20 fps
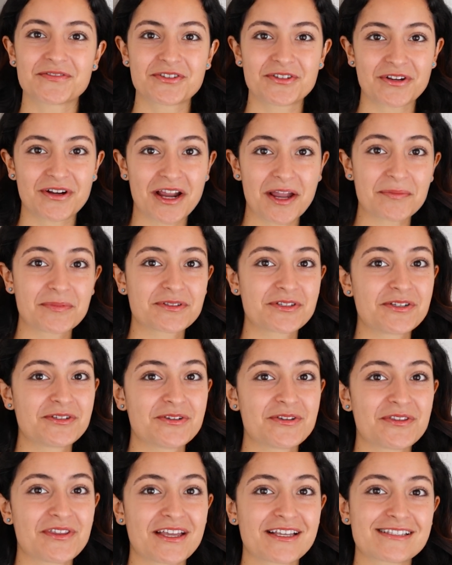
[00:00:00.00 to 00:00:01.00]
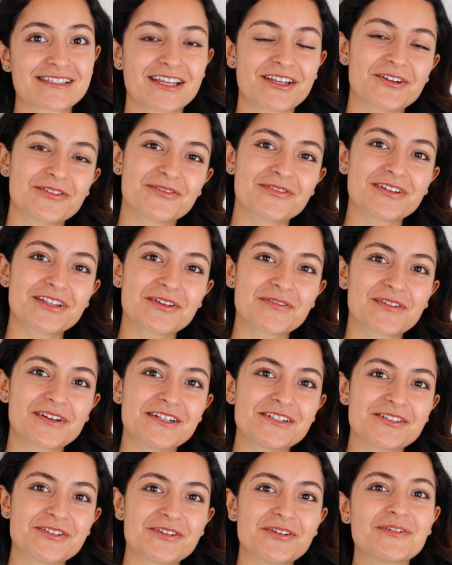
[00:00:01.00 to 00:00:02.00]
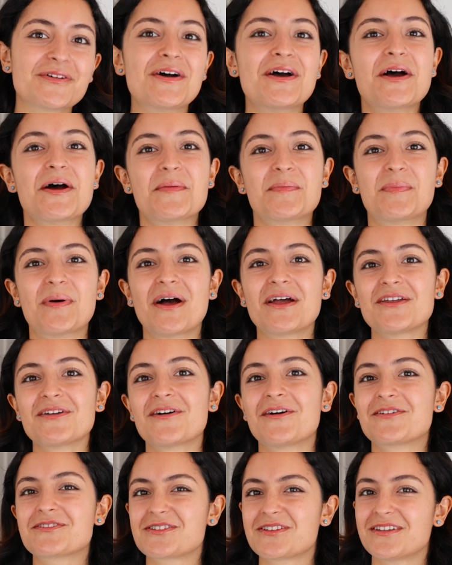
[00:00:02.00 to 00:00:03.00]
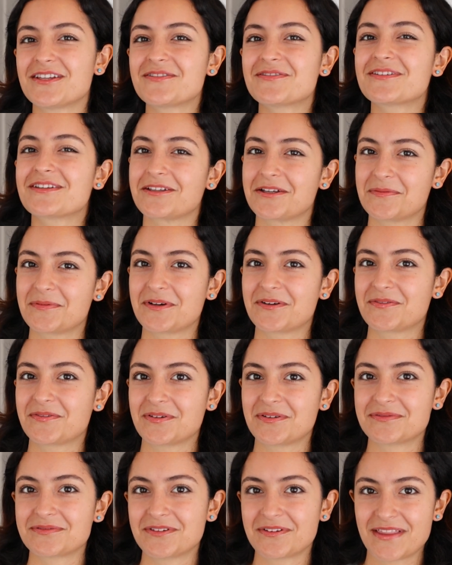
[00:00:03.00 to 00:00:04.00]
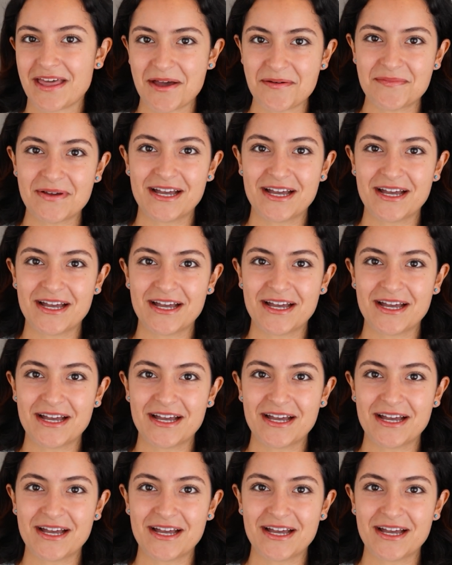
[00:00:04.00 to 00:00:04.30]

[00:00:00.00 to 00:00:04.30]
So you're able to do things that you really want to do, but you also leave a little bit of room for that